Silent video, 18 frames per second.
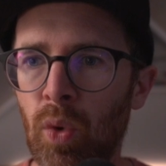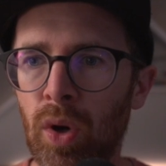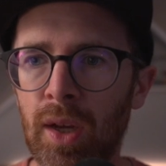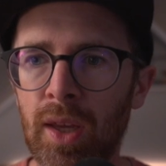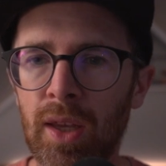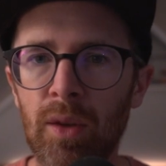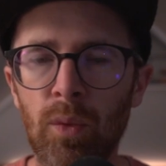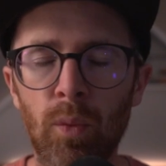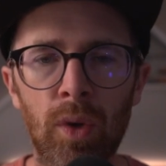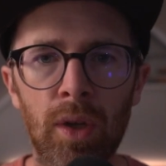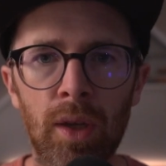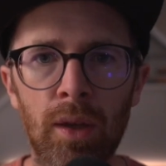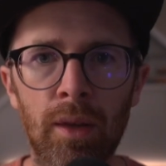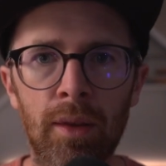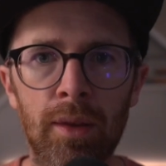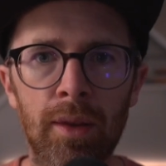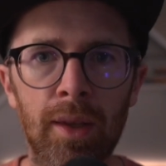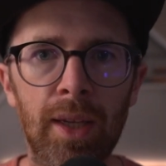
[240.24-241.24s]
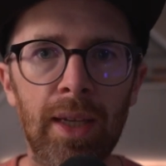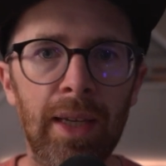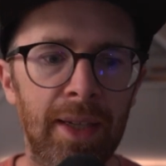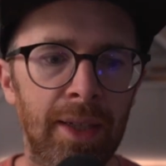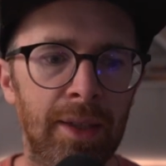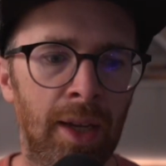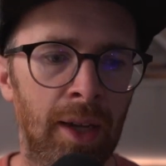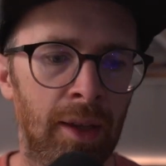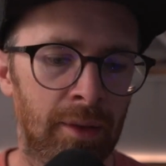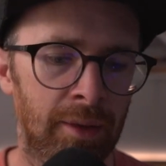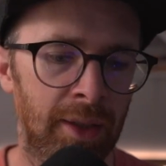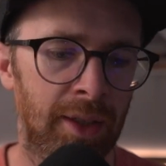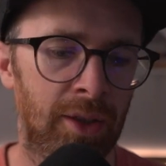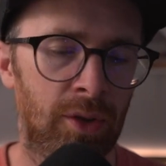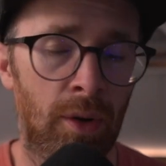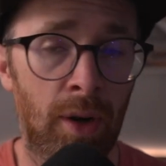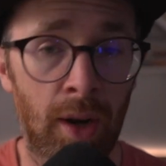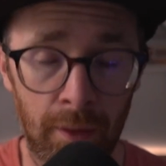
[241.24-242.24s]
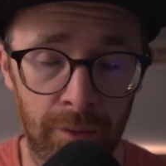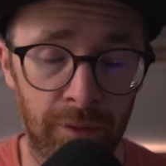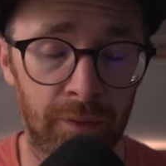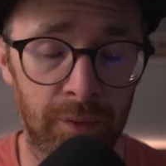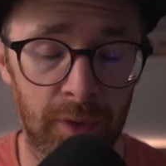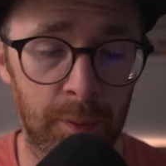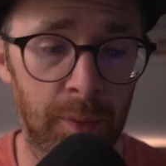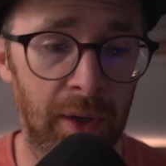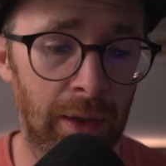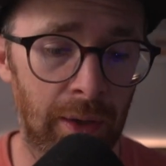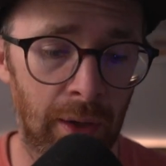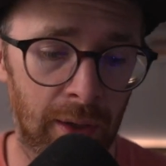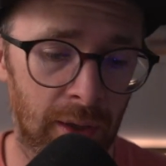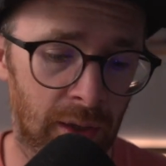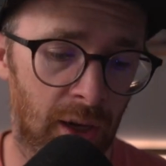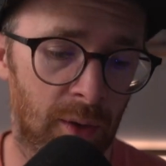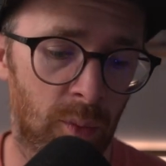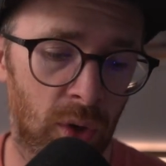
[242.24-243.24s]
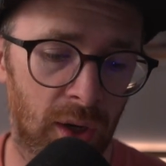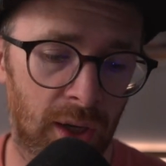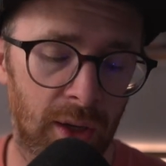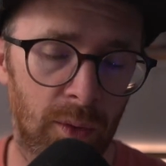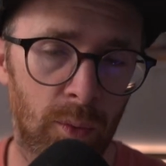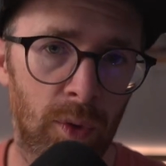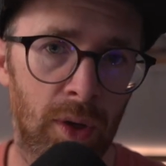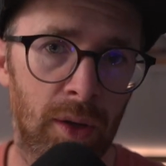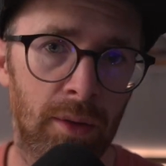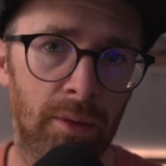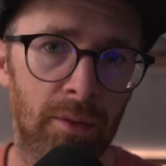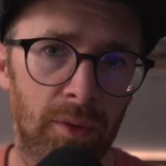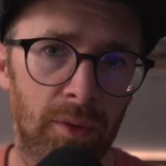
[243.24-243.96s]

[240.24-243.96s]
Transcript: working with elite athletes, or have spent a lot of time working with